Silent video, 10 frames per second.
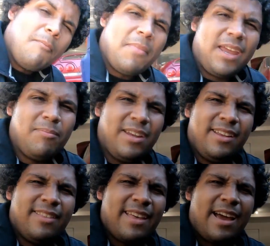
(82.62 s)

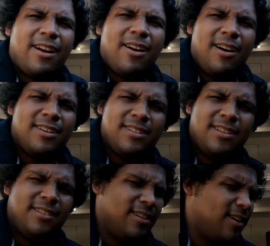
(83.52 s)
maybe that caused
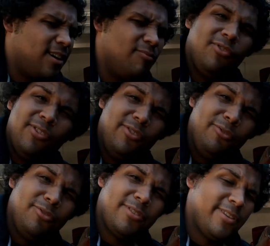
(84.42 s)
it to come
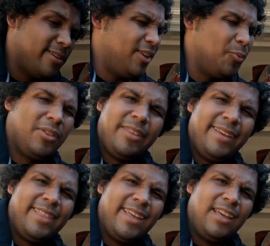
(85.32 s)
loose. You would
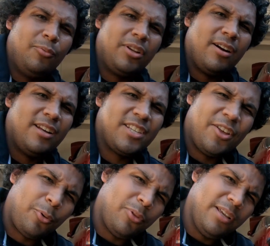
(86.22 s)
think that it would cause
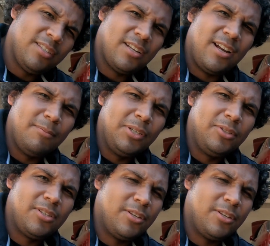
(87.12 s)
other things to come loose